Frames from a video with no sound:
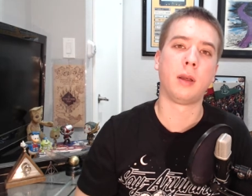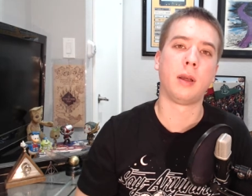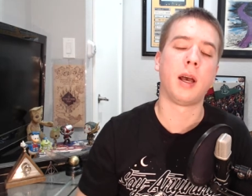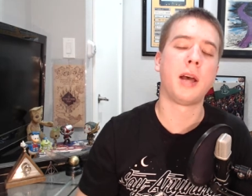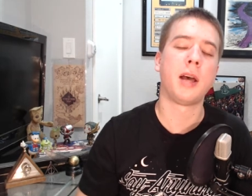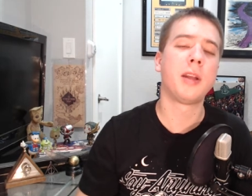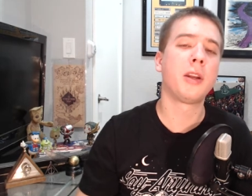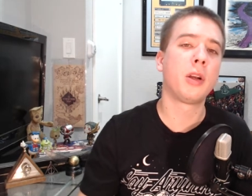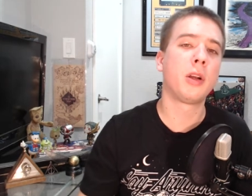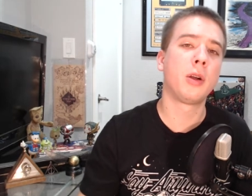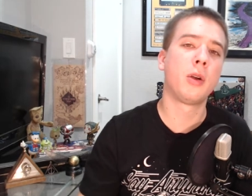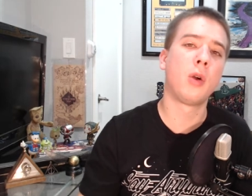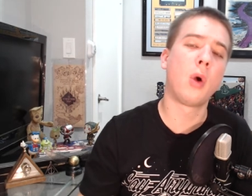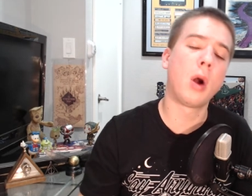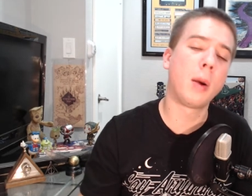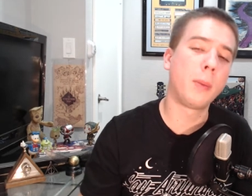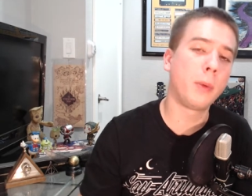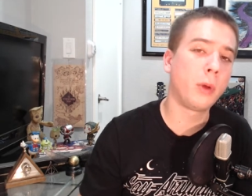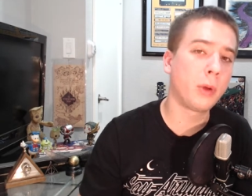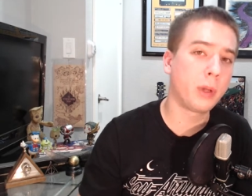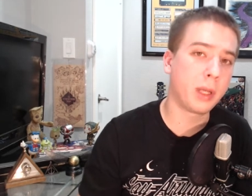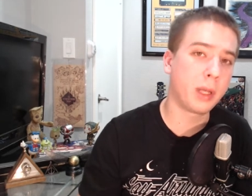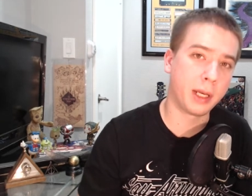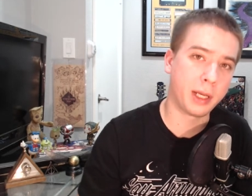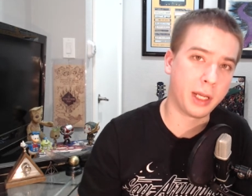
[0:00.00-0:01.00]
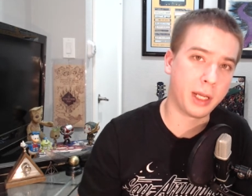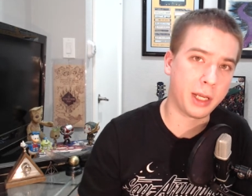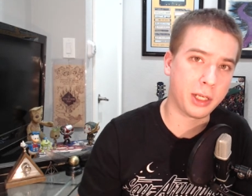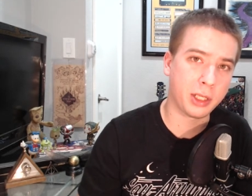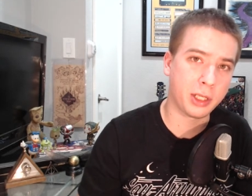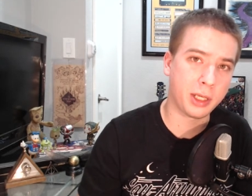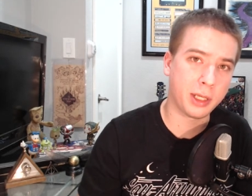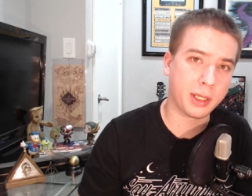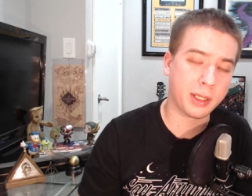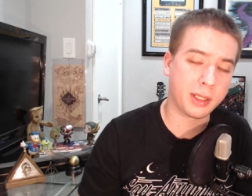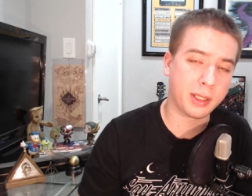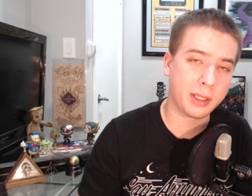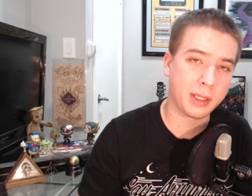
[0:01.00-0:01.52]
Under normal
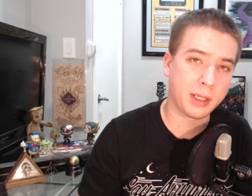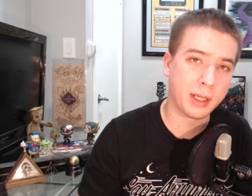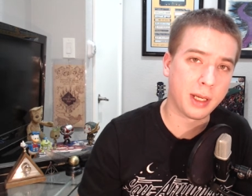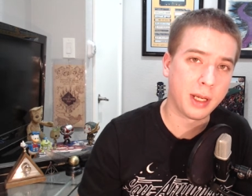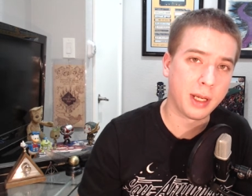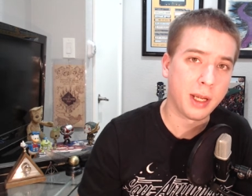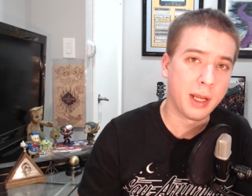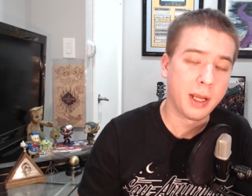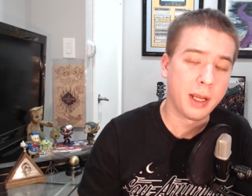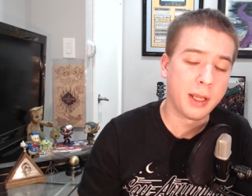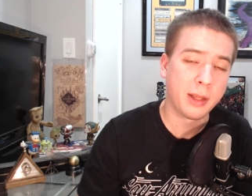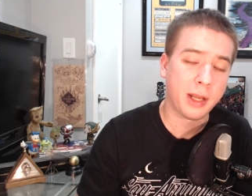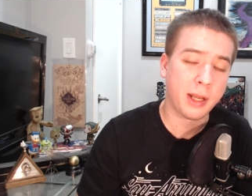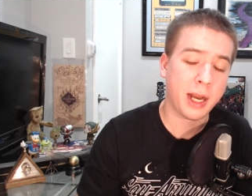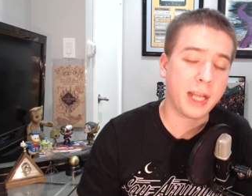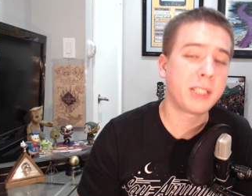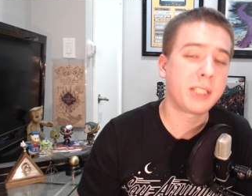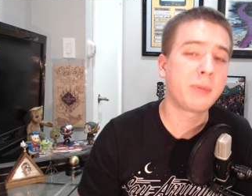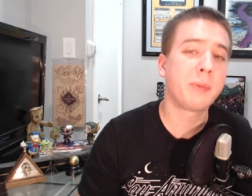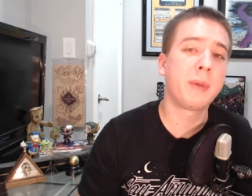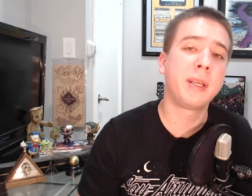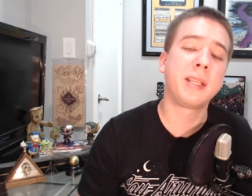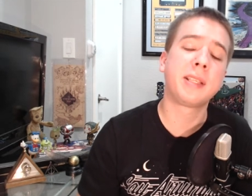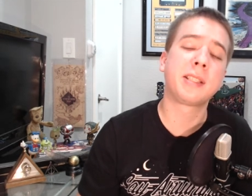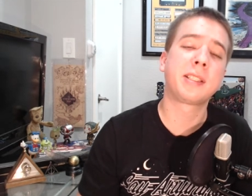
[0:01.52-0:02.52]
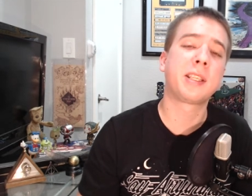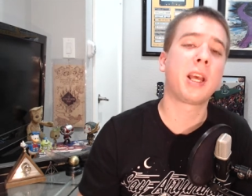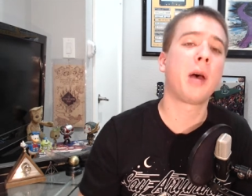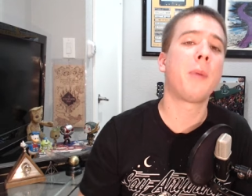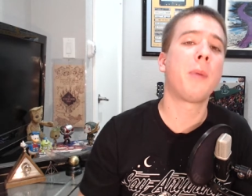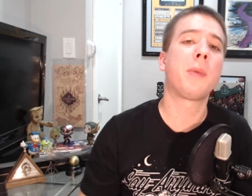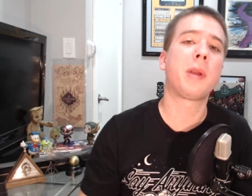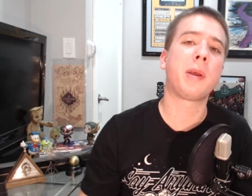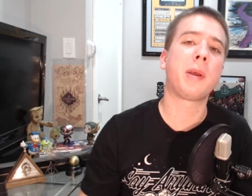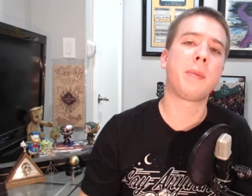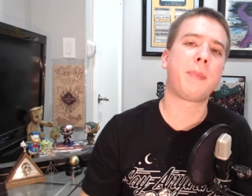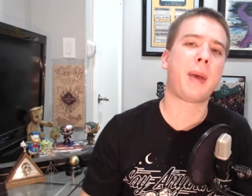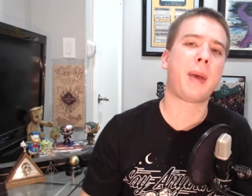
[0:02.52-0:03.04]
conditions, there has to be
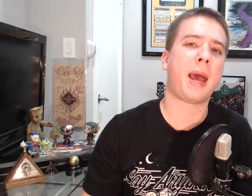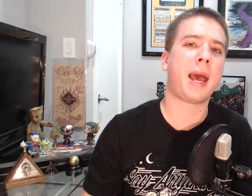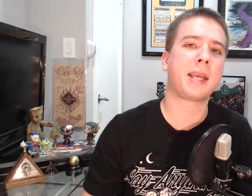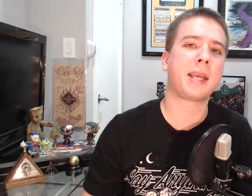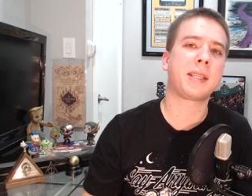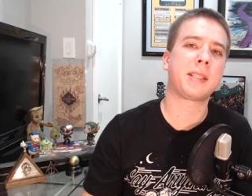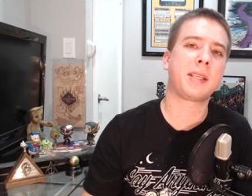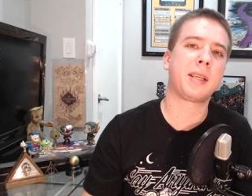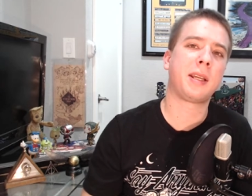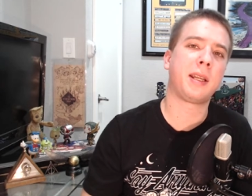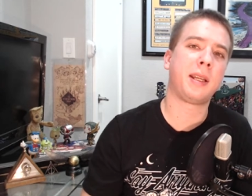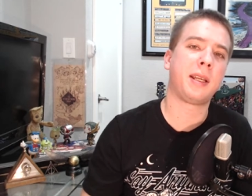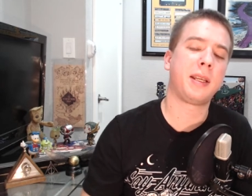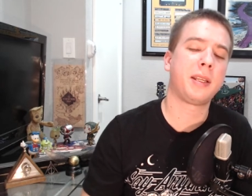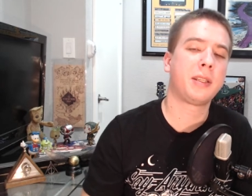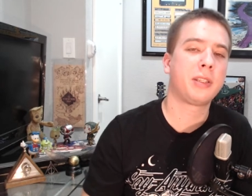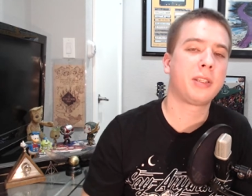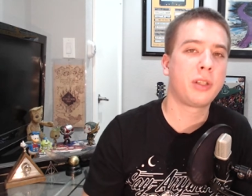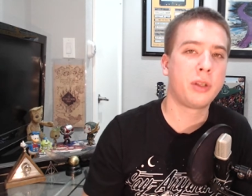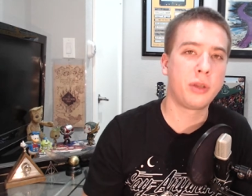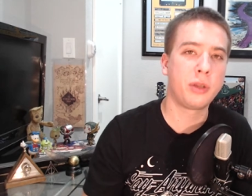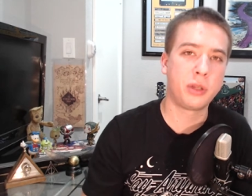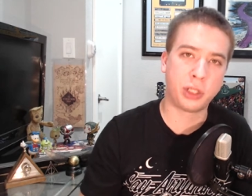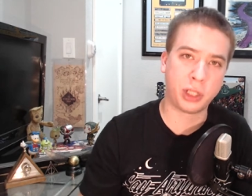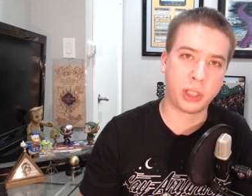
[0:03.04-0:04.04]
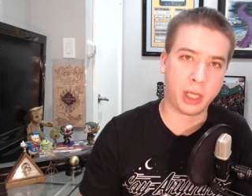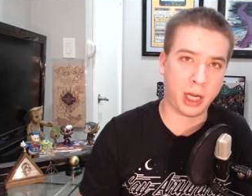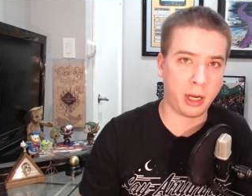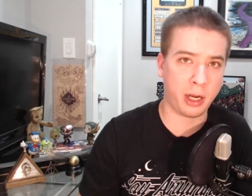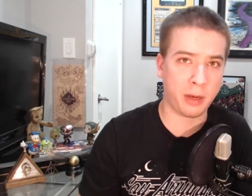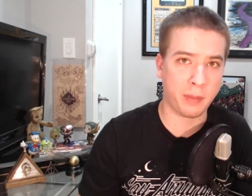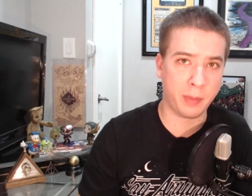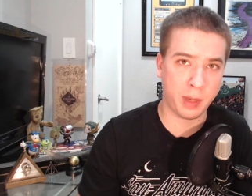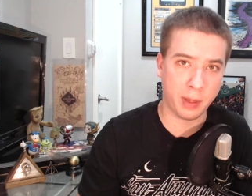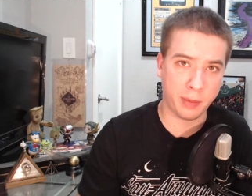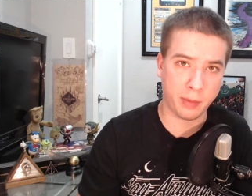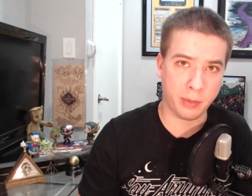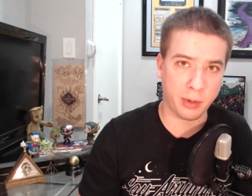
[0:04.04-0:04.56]
some capacity to share
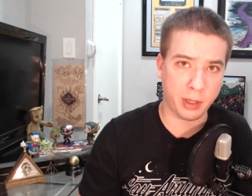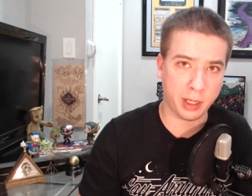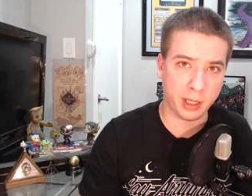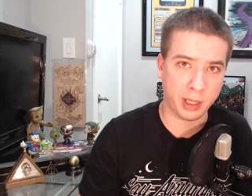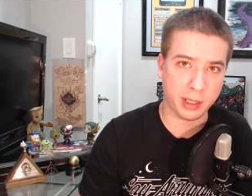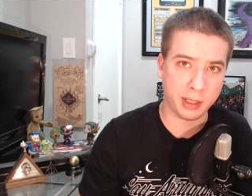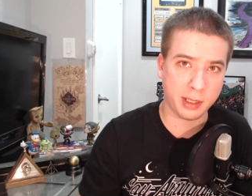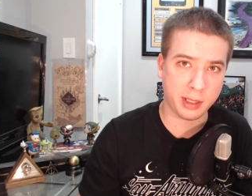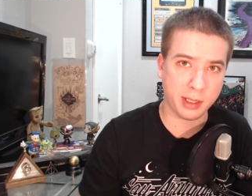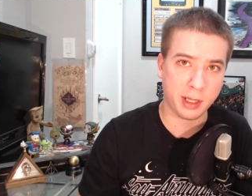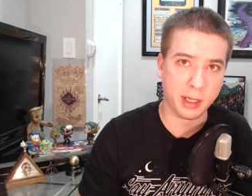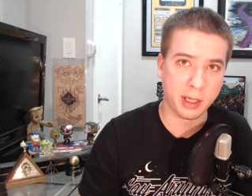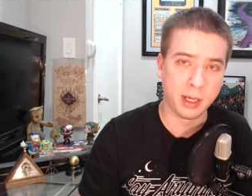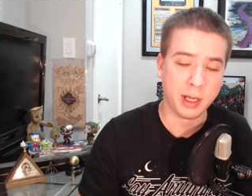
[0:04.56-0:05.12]
memories.